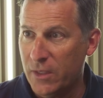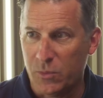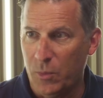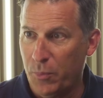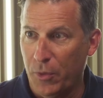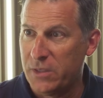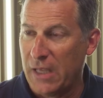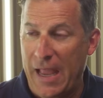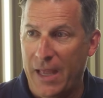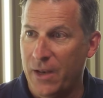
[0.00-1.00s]
This would put us
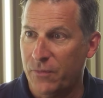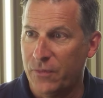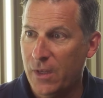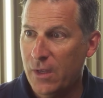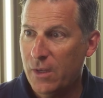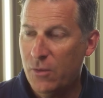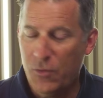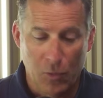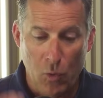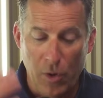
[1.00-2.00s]
ahead of
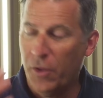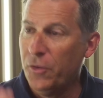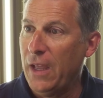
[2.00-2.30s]
the Royal